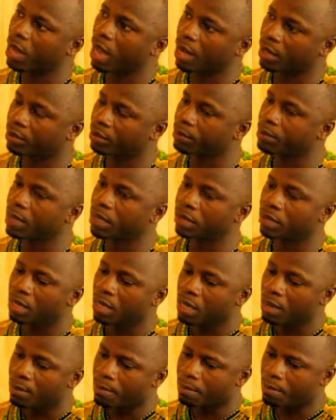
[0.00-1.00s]
agreement.
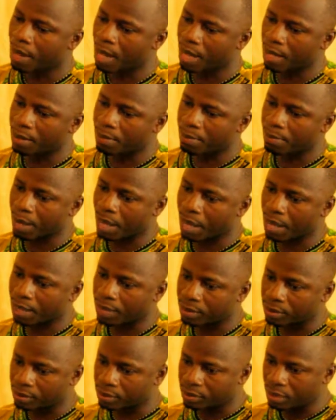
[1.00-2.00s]
But
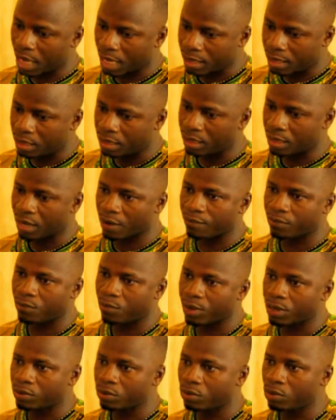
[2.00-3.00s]
sadly
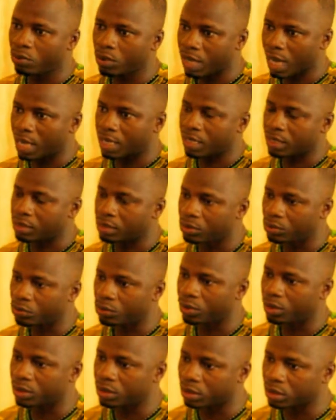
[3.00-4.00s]
enough, when you look at the
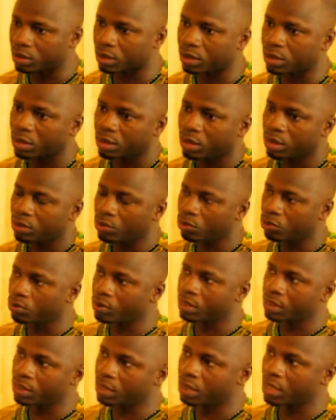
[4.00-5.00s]
situation, you
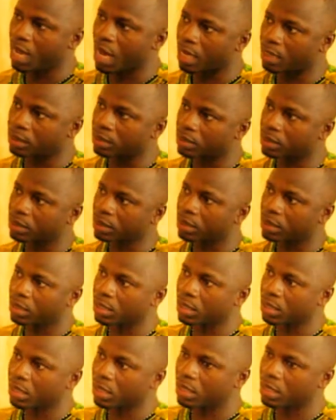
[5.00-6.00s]
will see that
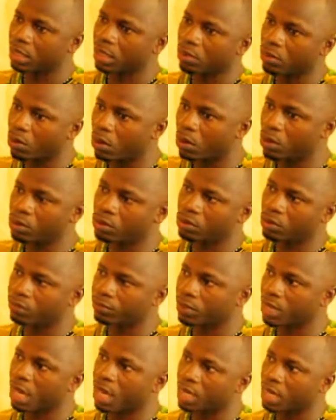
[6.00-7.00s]
the laws
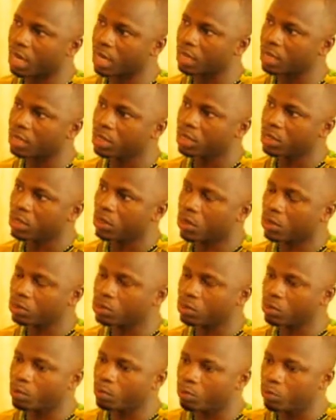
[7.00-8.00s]
of Ghana
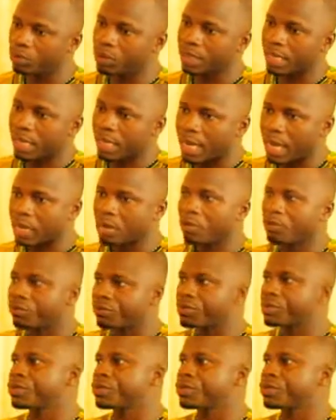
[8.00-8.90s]
also put a kind of